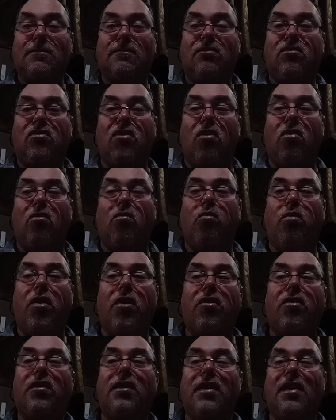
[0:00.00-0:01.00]
So
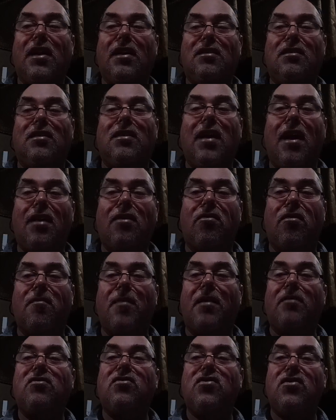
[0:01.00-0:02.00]
we're going to get together
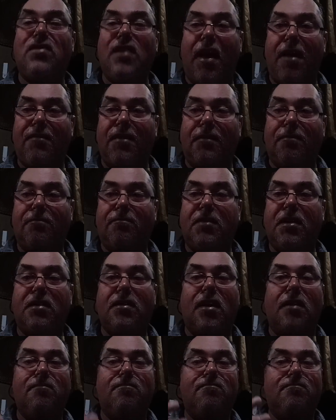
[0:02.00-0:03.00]
about 7 because
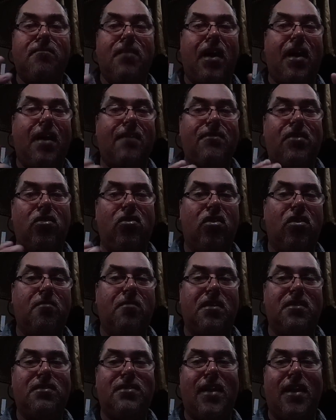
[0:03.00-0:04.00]
I have to look at
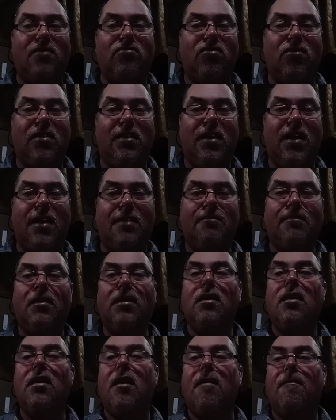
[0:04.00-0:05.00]
my schedule again.
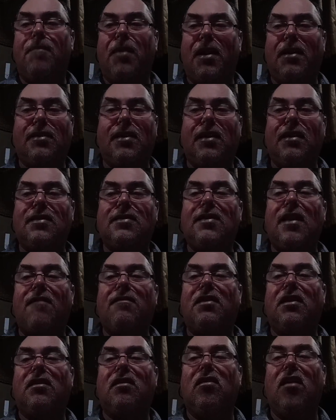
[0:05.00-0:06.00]
But I think
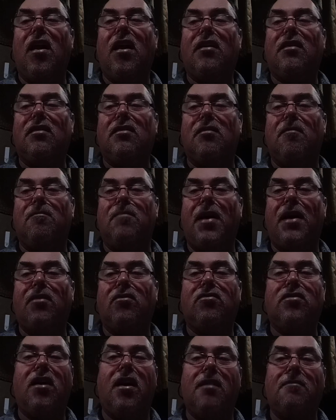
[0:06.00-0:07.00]
7 o'clock is a
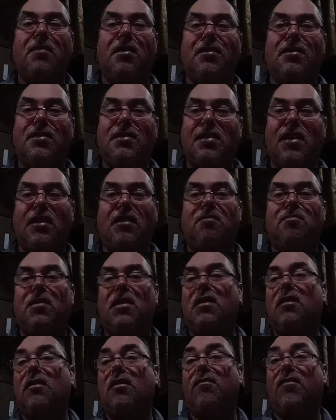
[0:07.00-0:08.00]
better time than 6
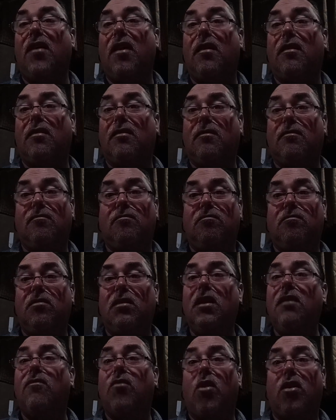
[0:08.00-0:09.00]
because if I
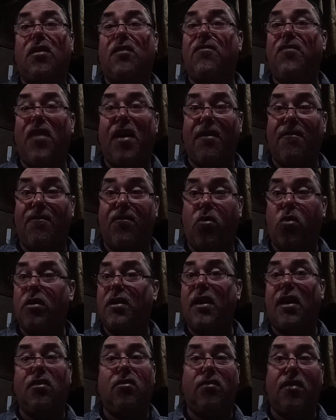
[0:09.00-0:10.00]
leave work at
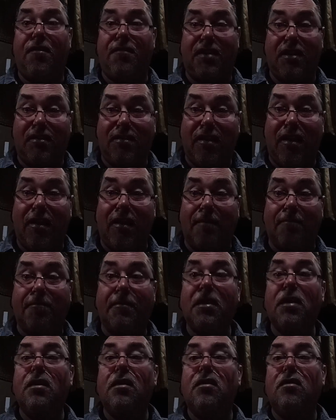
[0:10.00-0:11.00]
5:40, I don't have any time.
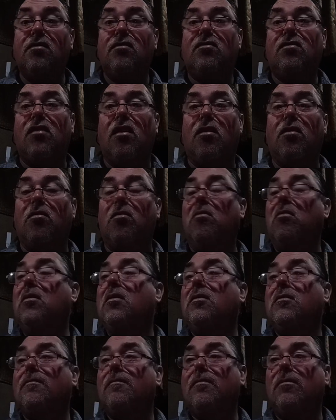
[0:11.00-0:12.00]
So
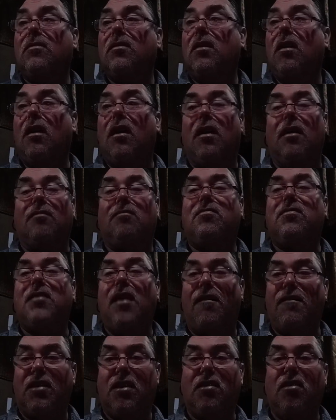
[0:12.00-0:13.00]

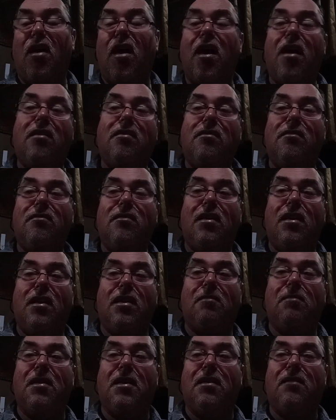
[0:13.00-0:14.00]
7 o'clock,
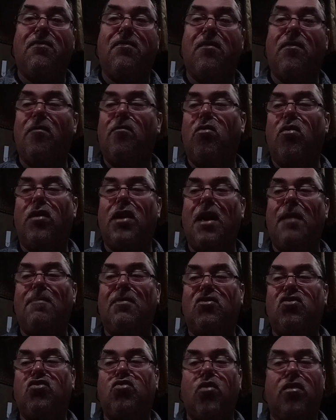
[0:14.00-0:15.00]
we'll keep
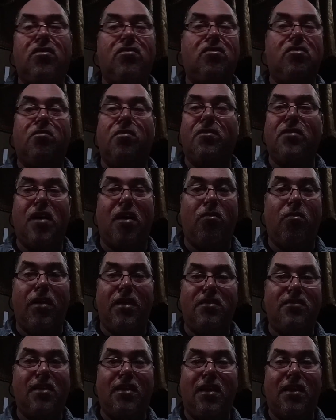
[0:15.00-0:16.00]
it short so we're not
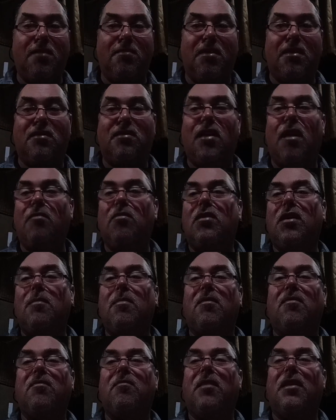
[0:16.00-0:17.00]
wasting anybody's time. We'll keep
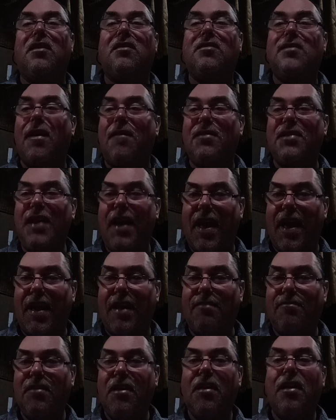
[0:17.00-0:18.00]
it from like 7 to
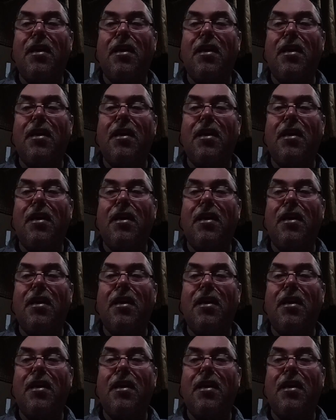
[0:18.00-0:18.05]
8.